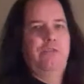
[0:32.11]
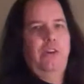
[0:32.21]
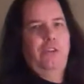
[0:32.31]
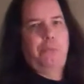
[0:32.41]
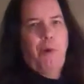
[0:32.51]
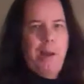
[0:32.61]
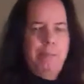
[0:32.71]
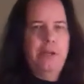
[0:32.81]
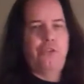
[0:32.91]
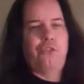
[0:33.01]
the first
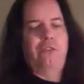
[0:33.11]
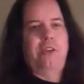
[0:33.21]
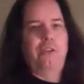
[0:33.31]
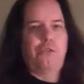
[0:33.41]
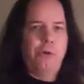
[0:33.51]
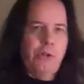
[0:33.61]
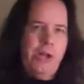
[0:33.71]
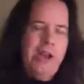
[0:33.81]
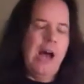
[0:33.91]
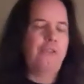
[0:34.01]
Prime Minister of
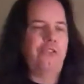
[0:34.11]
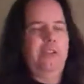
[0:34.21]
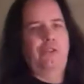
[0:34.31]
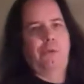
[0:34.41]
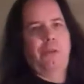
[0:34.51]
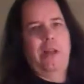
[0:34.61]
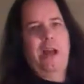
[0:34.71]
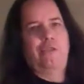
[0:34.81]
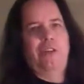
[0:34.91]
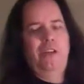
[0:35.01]
Israel, announced Israel
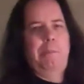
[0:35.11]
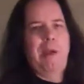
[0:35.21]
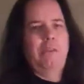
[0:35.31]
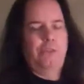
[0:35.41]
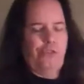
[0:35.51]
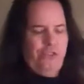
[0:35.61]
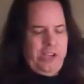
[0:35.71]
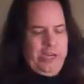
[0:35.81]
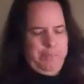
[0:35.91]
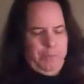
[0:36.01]
as an independent
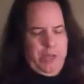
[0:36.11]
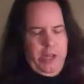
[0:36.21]
state.